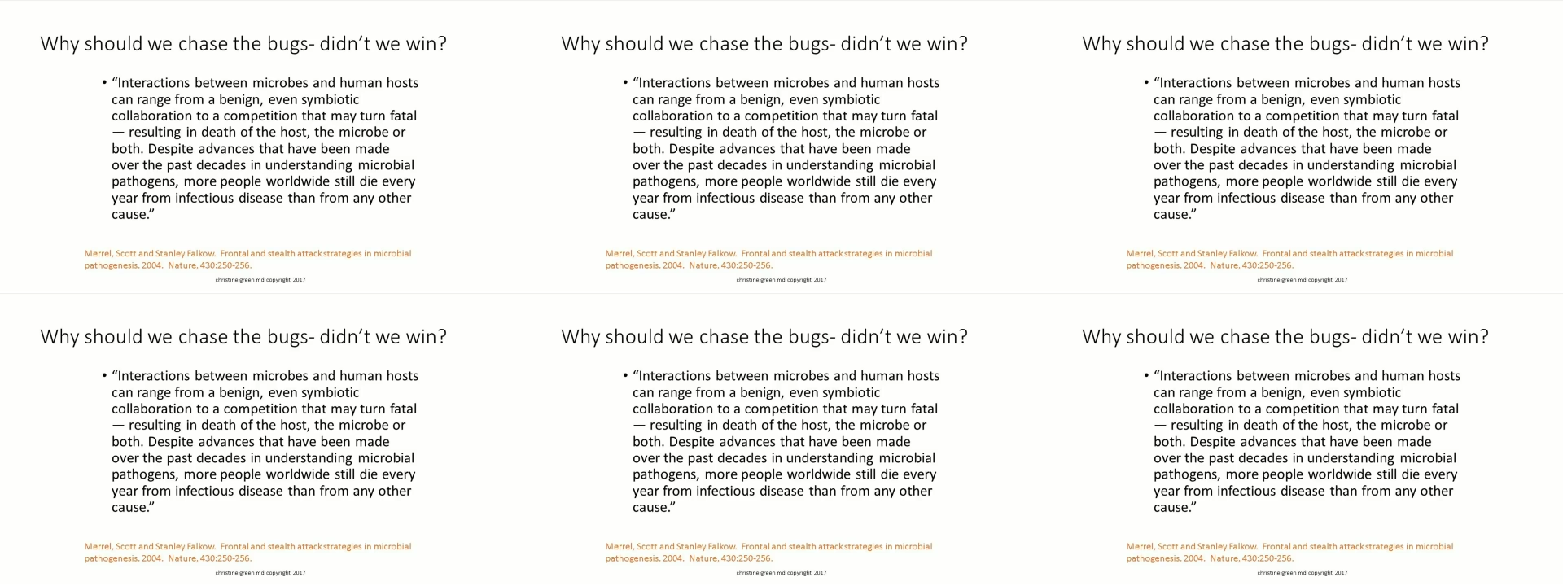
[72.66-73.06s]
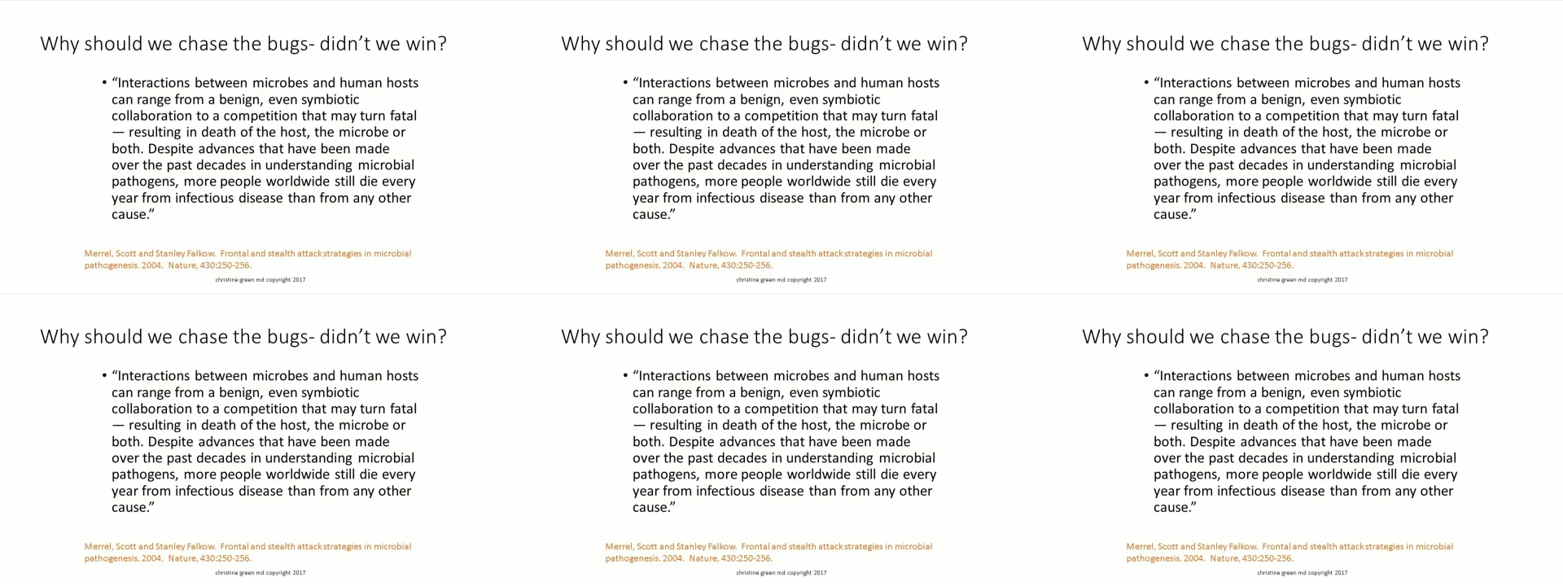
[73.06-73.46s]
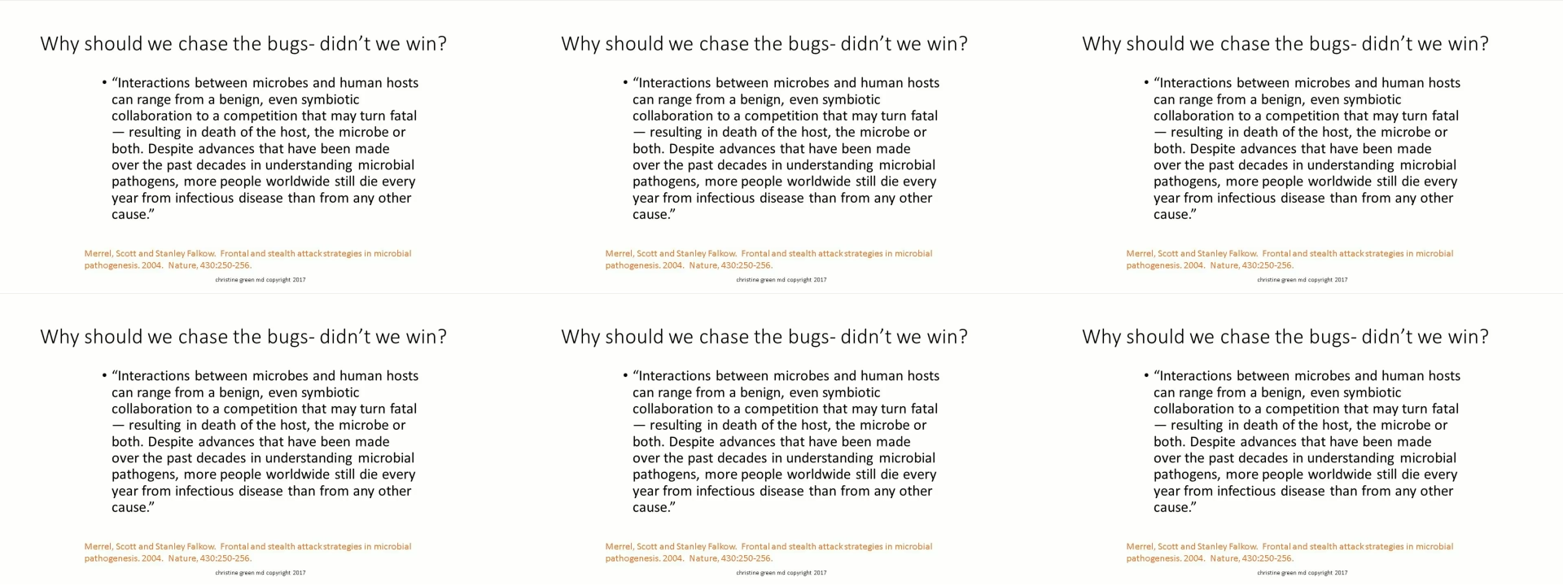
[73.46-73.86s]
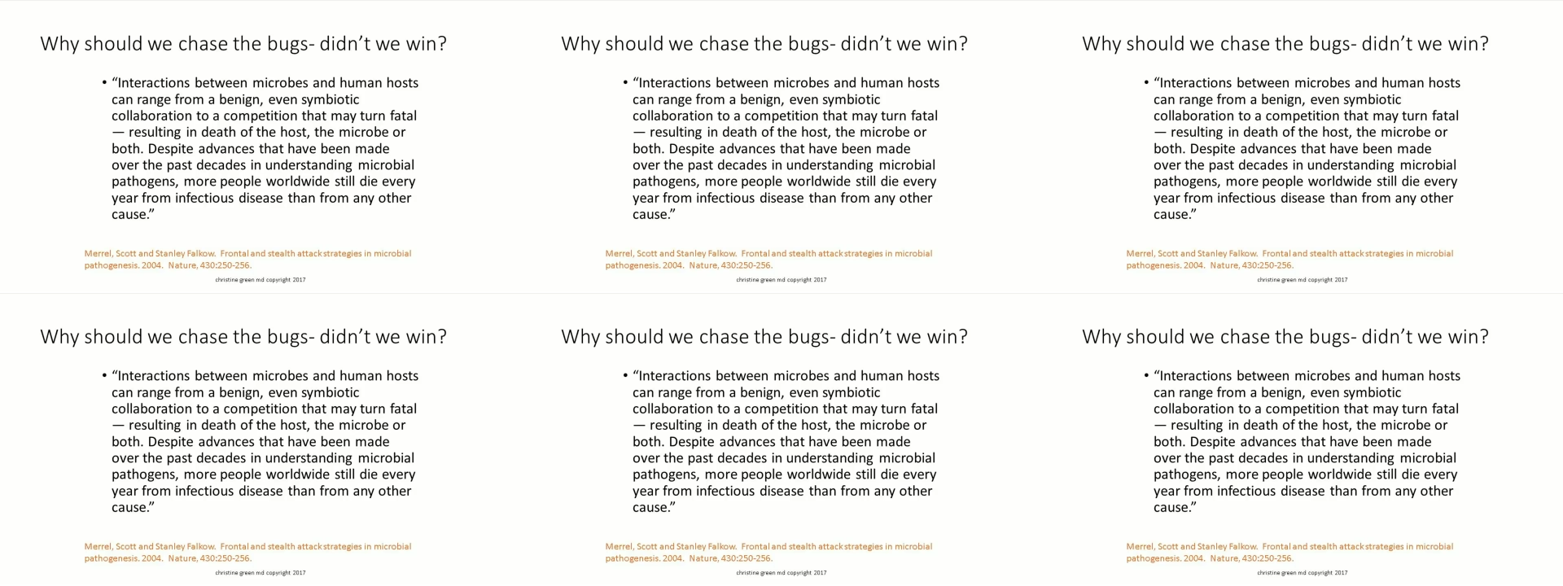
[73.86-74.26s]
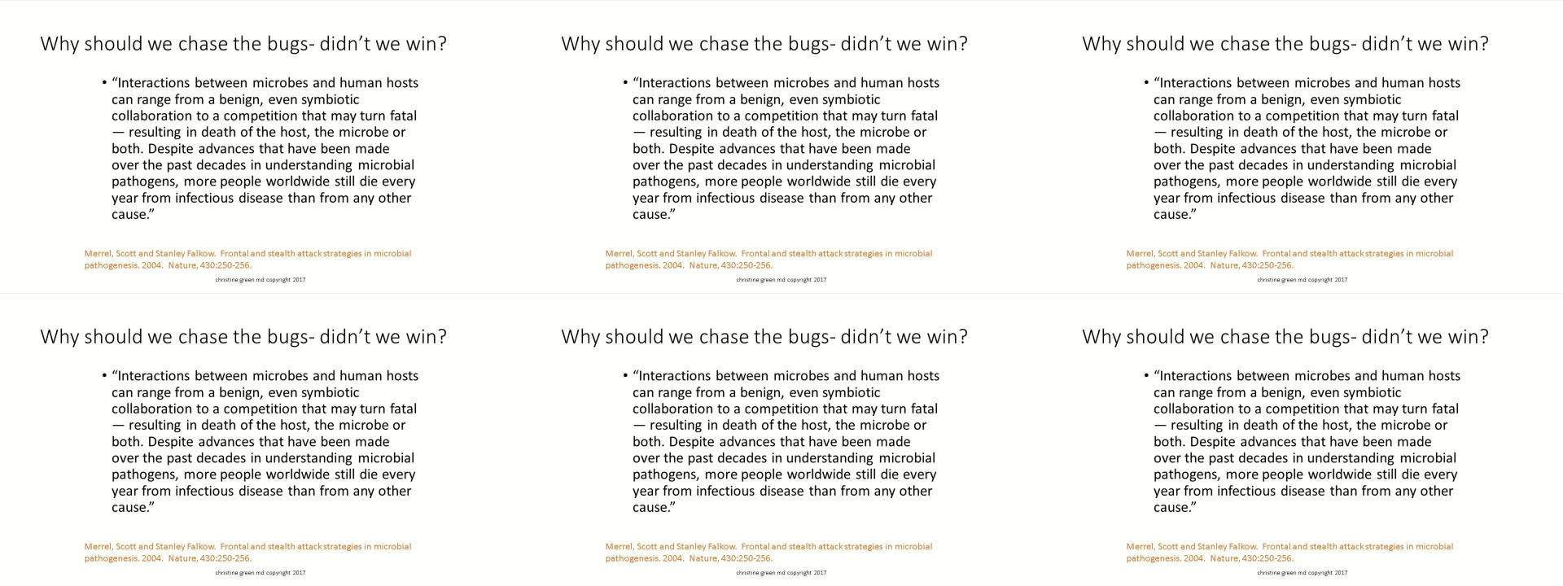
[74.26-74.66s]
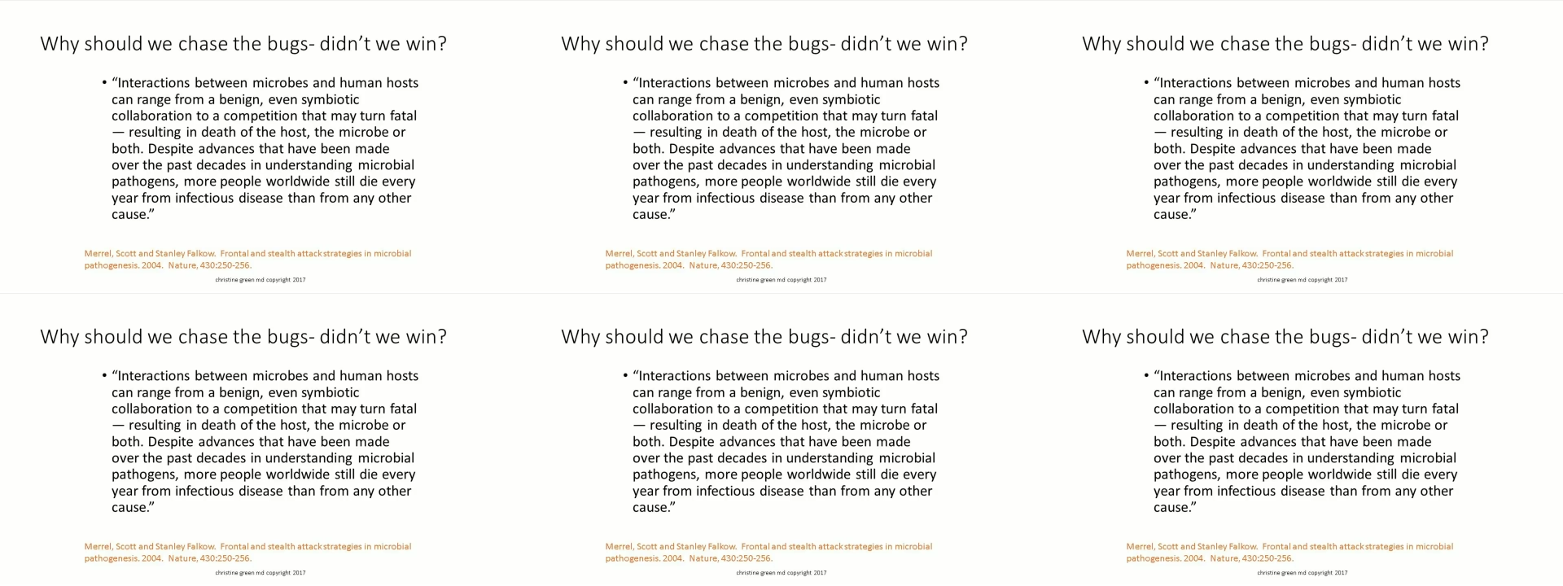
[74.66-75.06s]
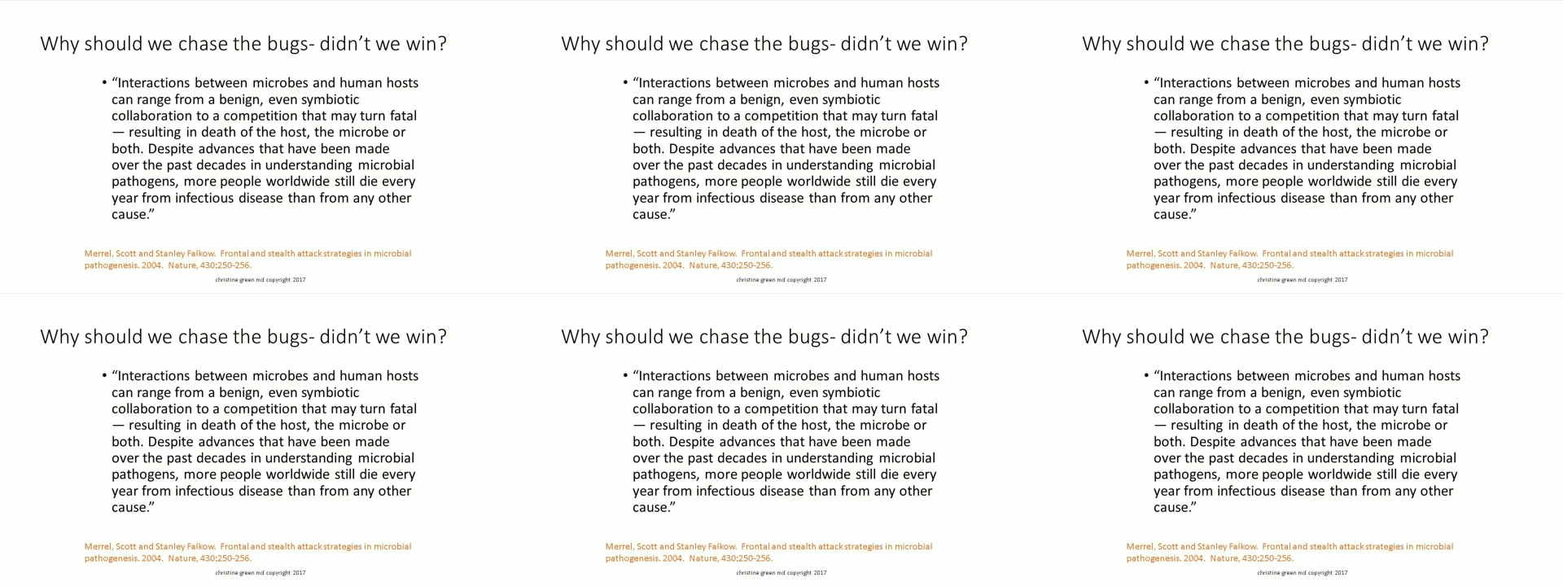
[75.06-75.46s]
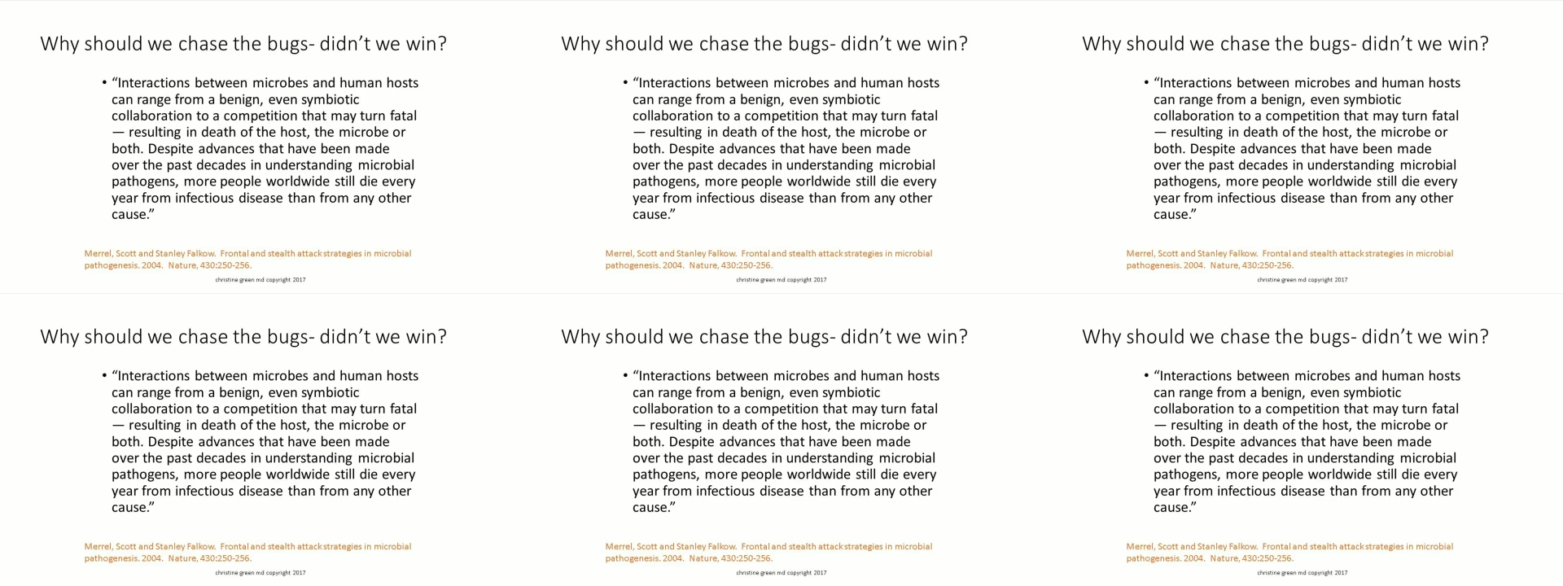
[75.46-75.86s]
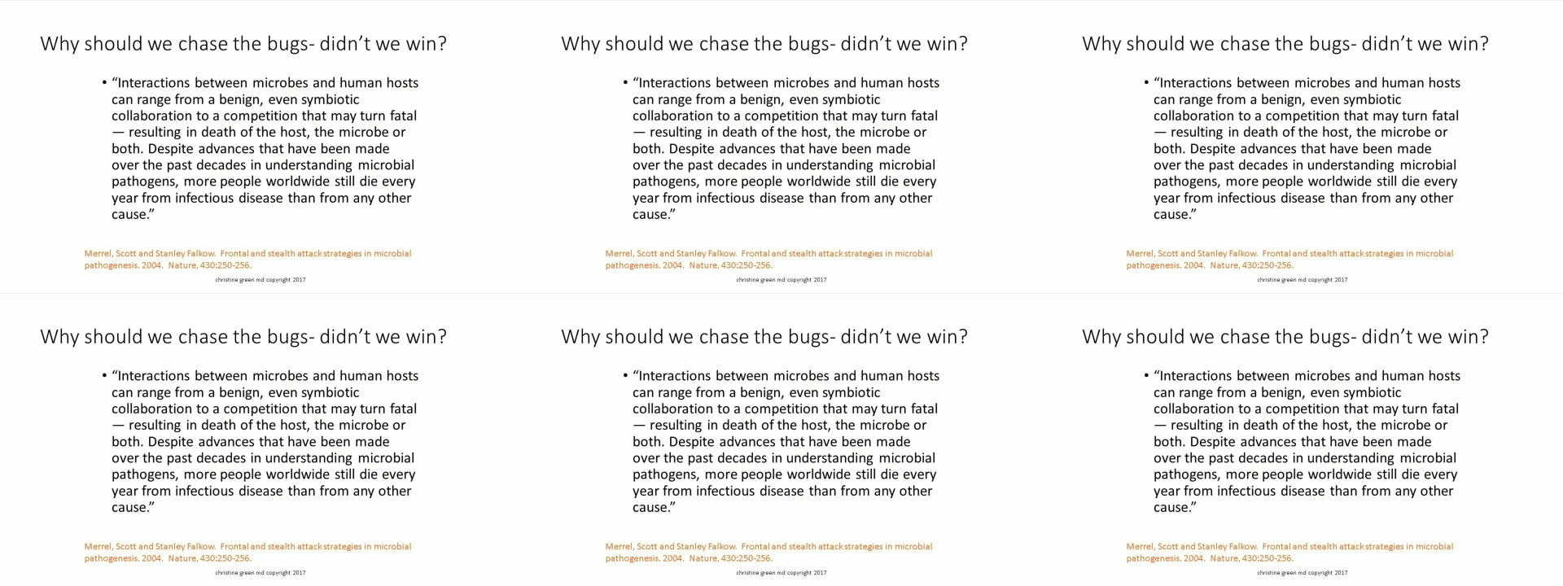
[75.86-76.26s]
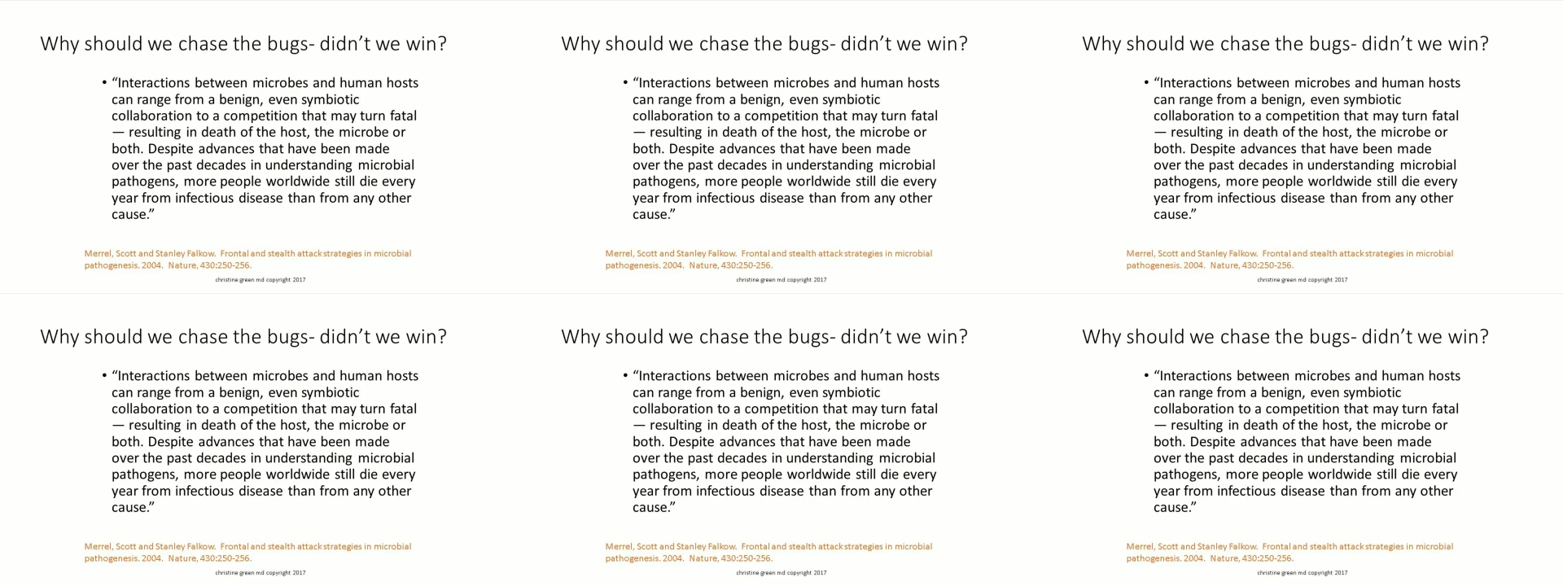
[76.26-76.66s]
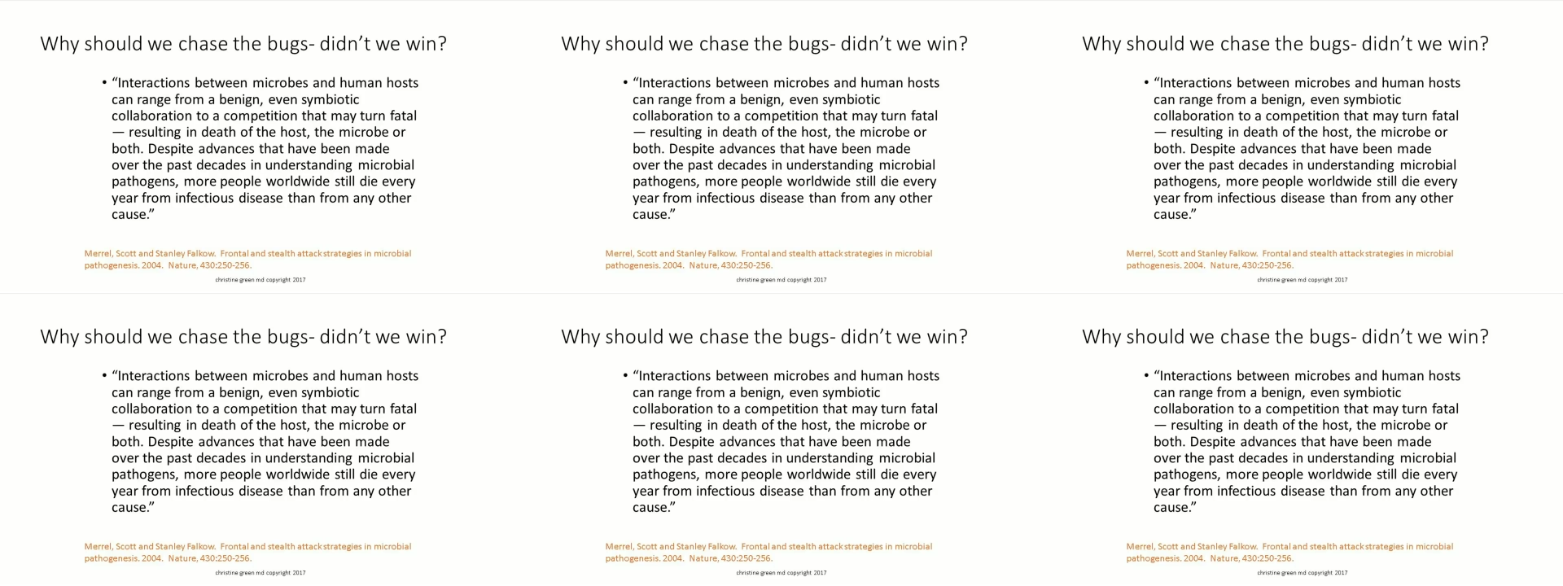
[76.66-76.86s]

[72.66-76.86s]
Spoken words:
No face is visible, so there are no lips to read.